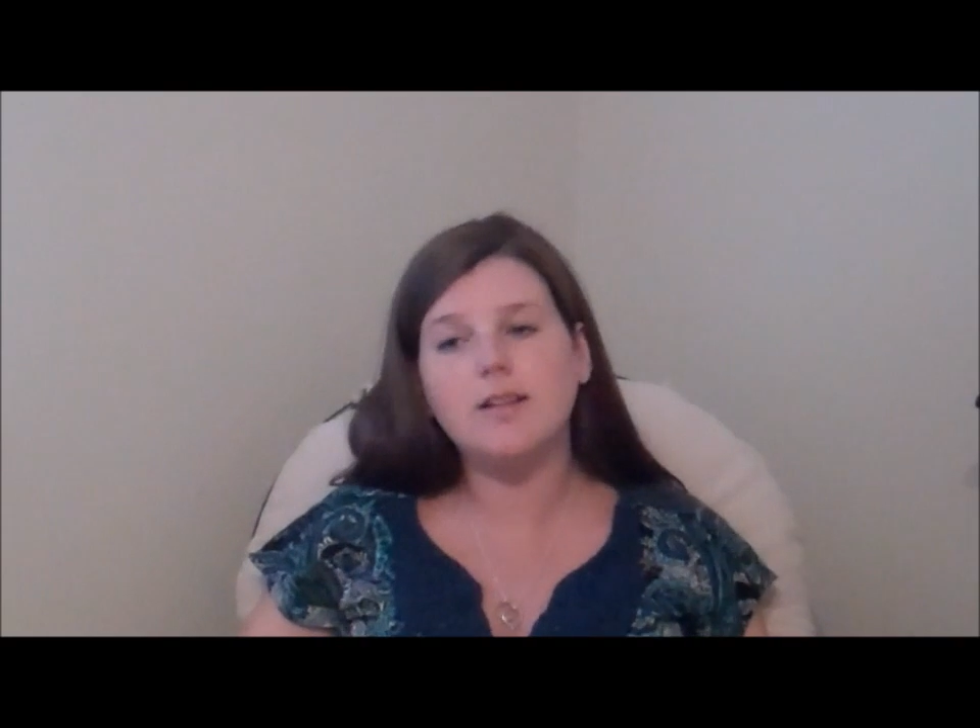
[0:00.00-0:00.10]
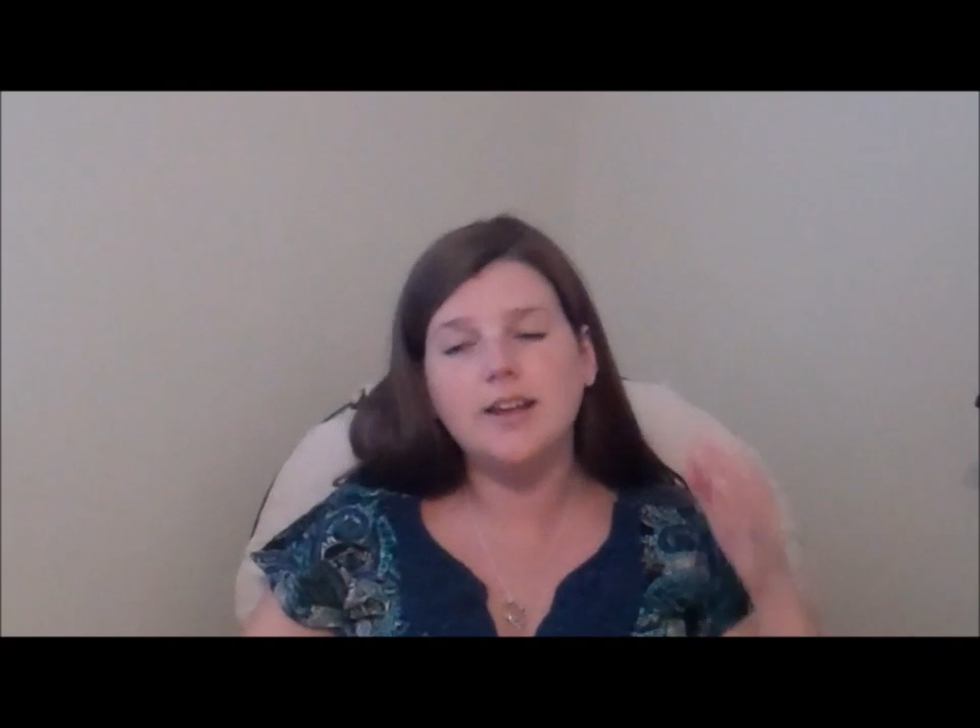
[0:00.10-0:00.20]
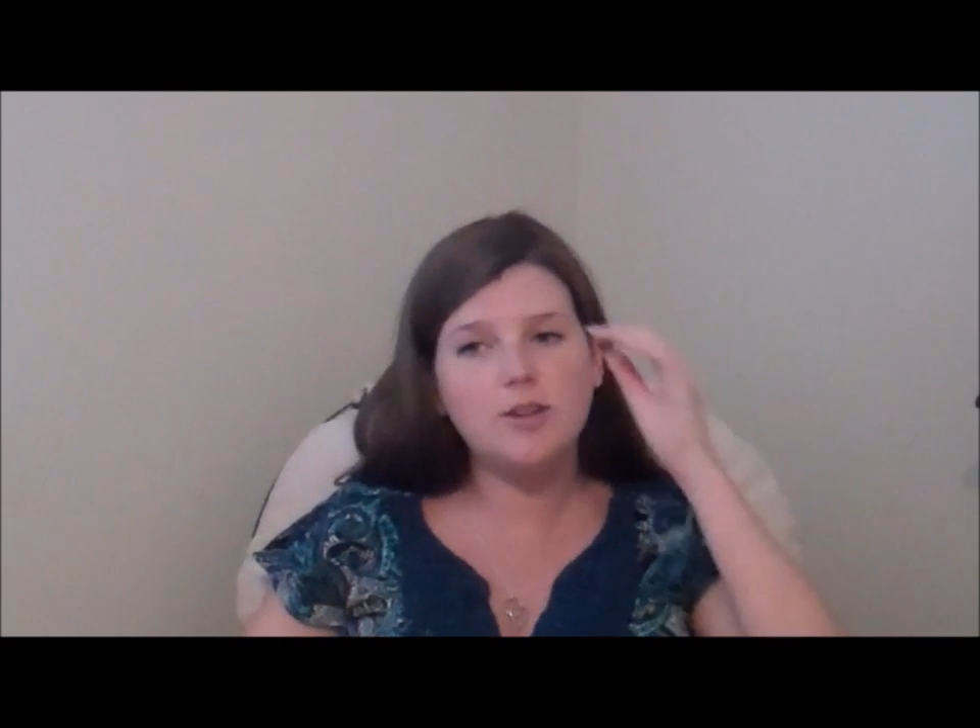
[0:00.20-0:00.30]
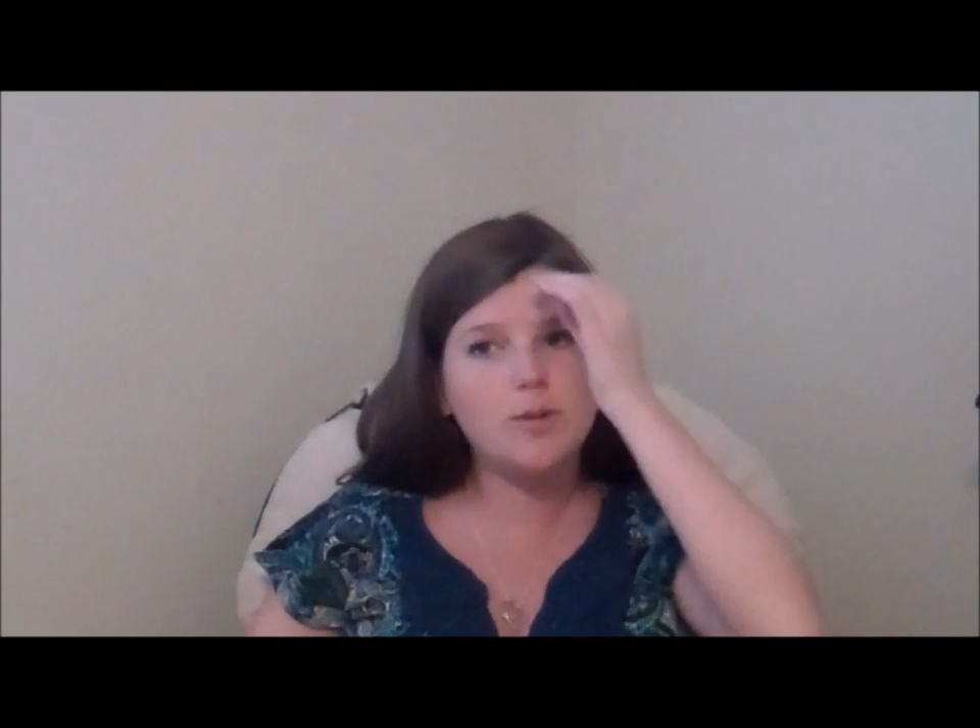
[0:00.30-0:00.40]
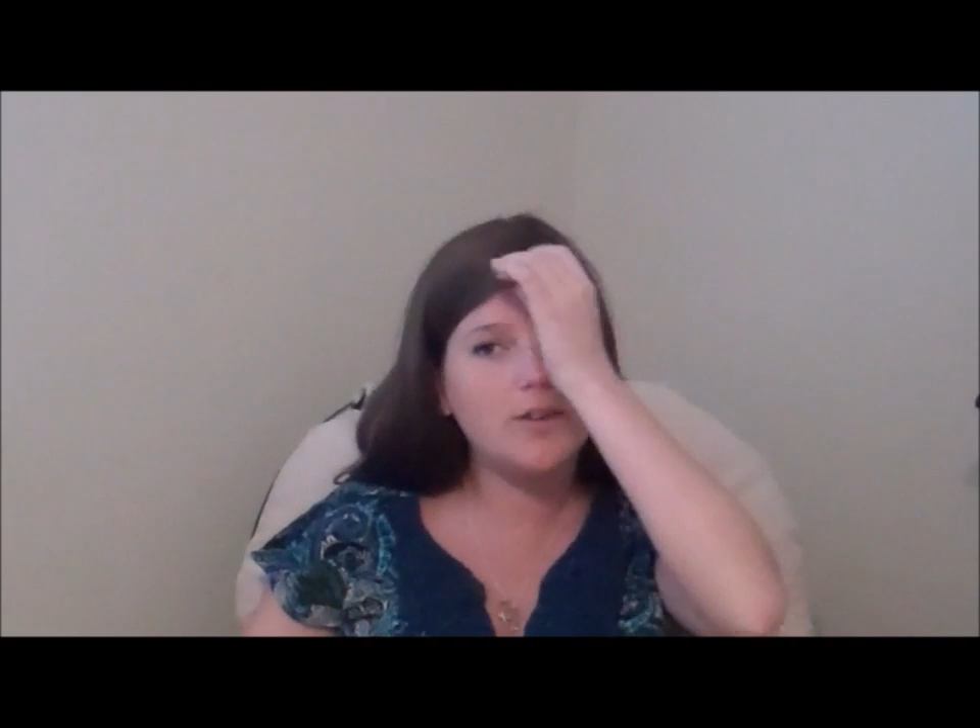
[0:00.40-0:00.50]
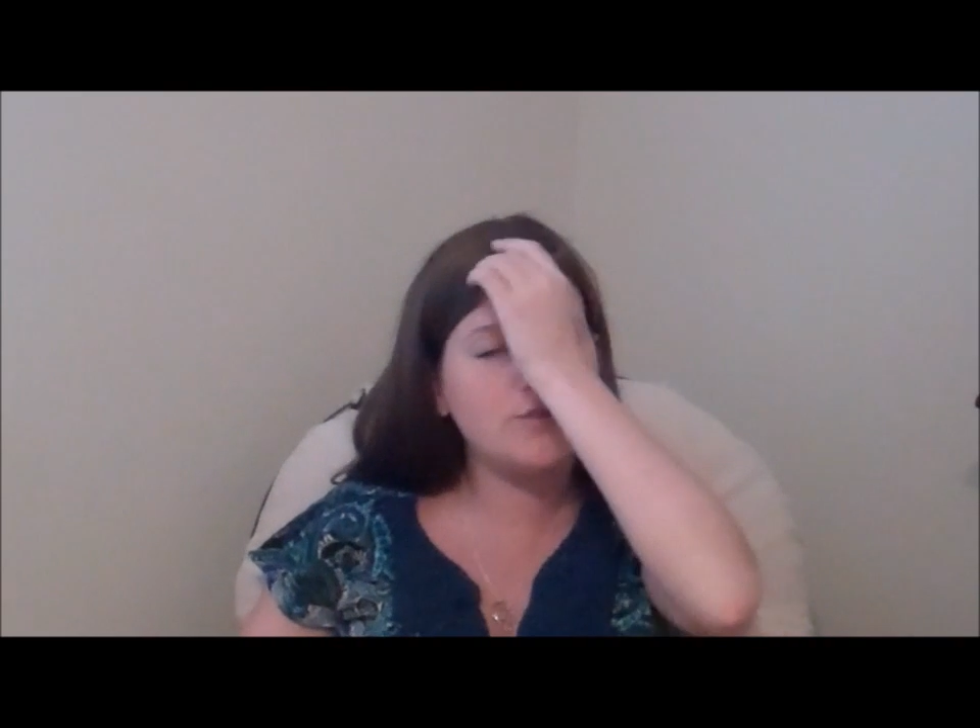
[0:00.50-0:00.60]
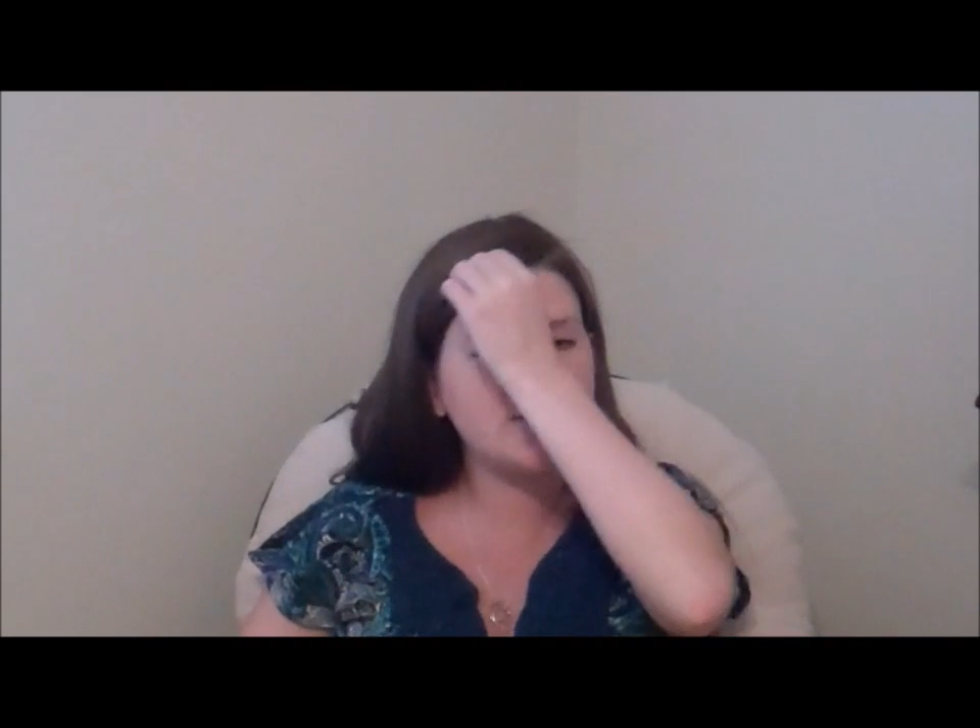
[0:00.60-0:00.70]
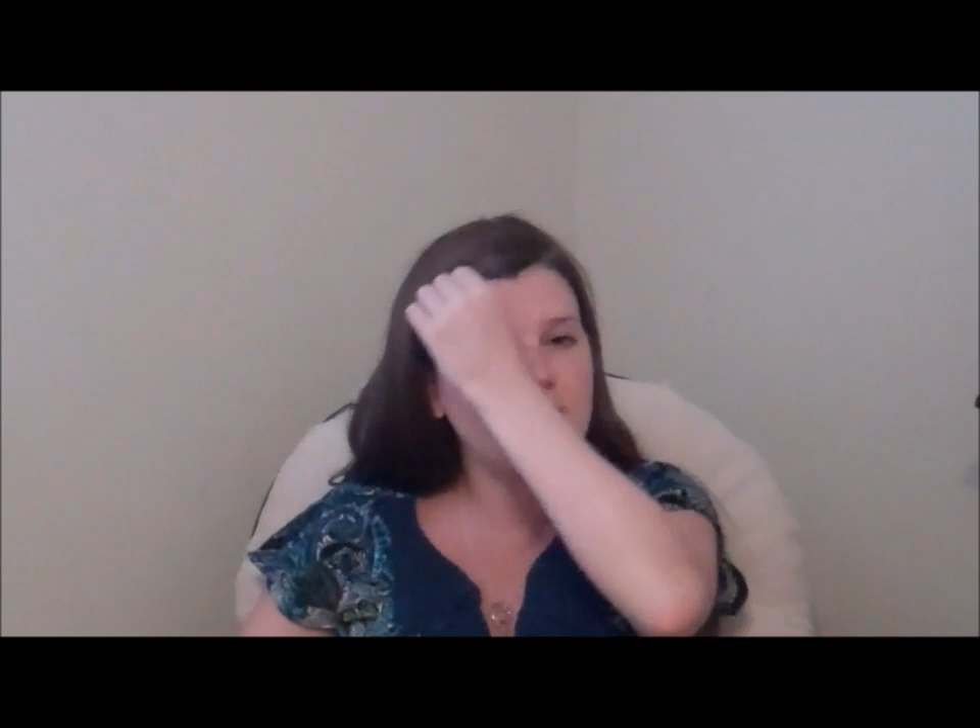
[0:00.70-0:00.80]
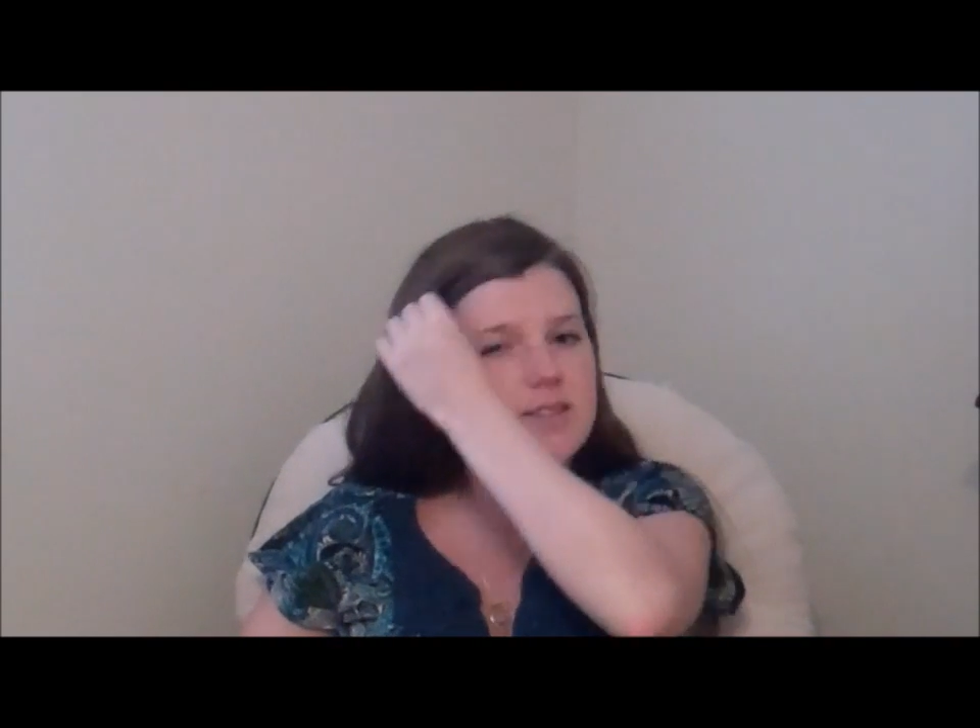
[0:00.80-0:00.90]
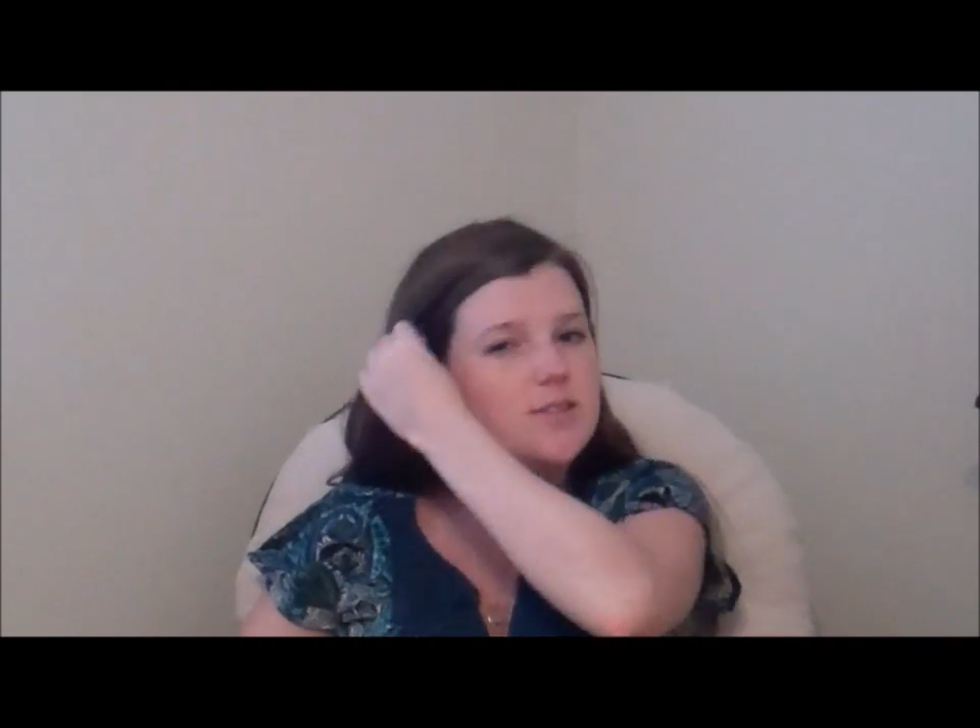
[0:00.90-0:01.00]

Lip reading: I know I've said